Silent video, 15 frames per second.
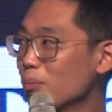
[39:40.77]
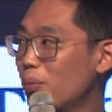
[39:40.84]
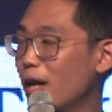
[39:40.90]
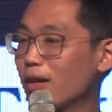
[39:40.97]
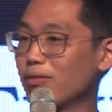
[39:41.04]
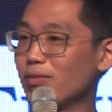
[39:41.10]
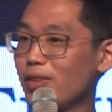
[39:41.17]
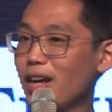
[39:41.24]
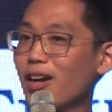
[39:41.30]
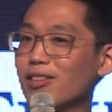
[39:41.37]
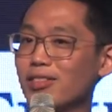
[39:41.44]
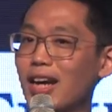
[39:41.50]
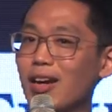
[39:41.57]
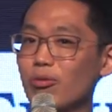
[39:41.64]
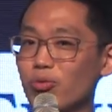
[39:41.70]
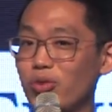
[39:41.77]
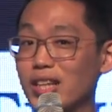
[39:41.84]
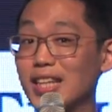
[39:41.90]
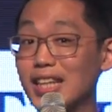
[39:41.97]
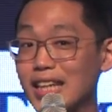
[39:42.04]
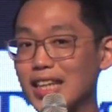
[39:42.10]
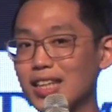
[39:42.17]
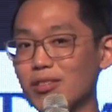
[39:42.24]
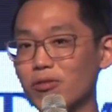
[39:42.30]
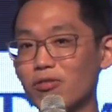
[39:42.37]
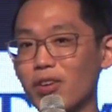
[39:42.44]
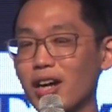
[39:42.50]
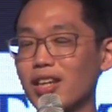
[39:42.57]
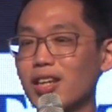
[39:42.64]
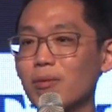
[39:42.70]
but they are not really
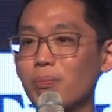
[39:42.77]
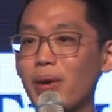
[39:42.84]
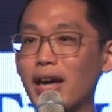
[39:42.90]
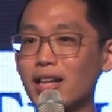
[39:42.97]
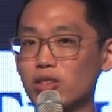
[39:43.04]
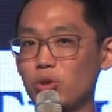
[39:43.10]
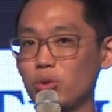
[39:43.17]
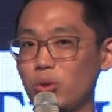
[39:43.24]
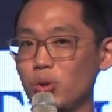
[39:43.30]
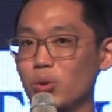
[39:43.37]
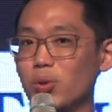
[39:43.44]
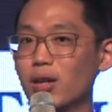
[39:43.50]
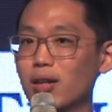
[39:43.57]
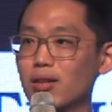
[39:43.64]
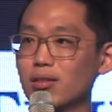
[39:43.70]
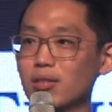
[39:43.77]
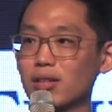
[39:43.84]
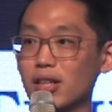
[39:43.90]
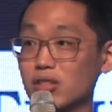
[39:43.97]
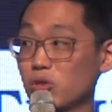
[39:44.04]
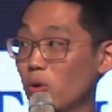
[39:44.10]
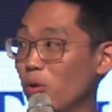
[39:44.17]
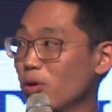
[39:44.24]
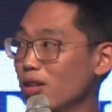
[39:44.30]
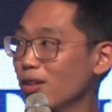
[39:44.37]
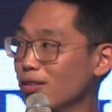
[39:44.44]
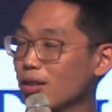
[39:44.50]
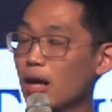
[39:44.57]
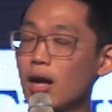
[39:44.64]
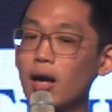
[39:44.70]
finding a bank to do the custodian.